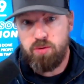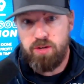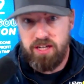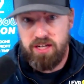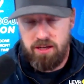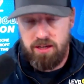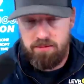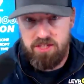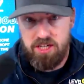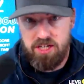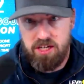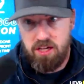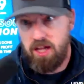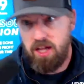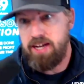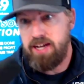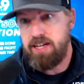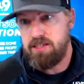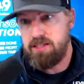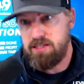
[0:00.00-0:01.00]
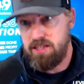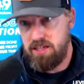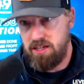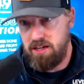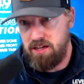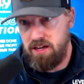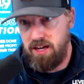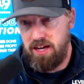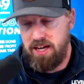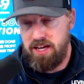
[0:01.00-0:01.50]
when it comes to clients
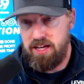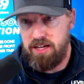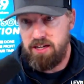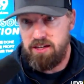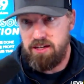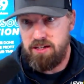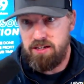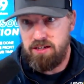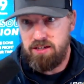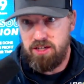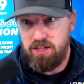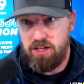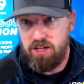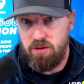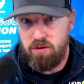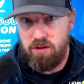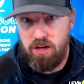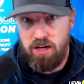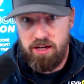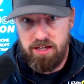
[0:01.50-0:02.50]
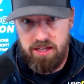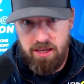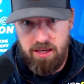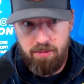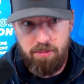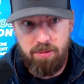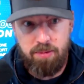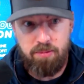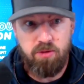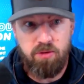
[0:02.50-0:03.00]
and keeping
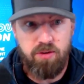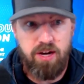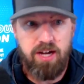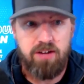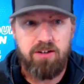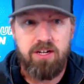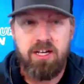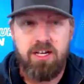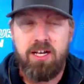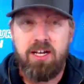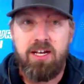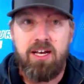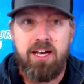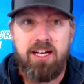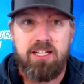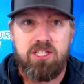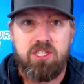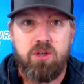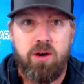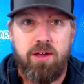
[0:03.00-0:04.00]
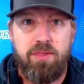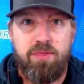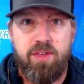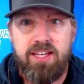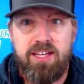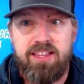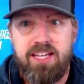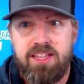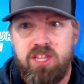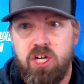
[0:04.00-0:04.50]
people around. And so I think
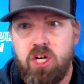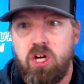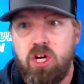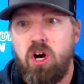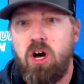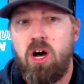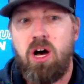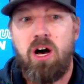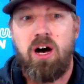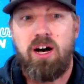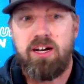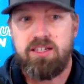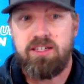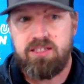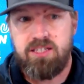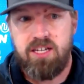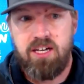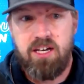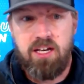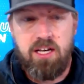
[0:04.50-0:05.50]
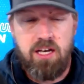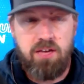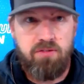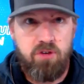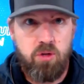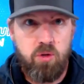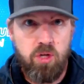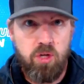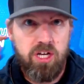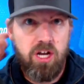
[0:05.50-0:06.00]
that the cost, if
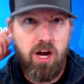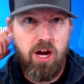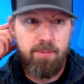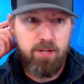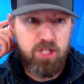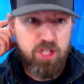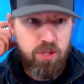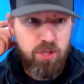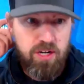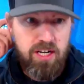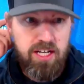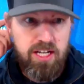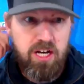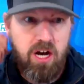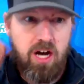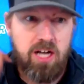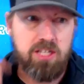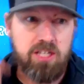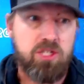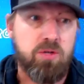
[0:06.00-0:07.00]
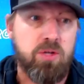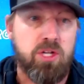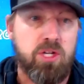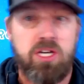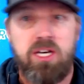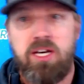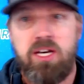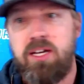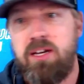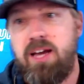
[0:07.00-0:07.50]
you look at opportunity costs, you look
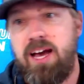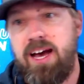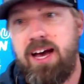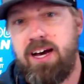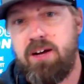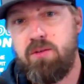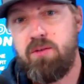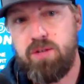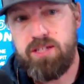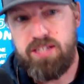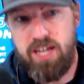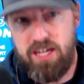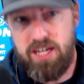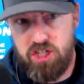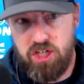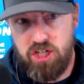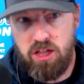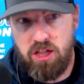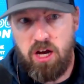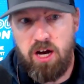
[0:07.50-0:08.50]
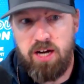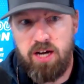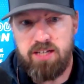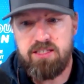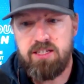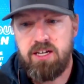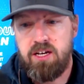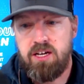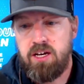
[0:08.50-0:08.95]
at retention loss,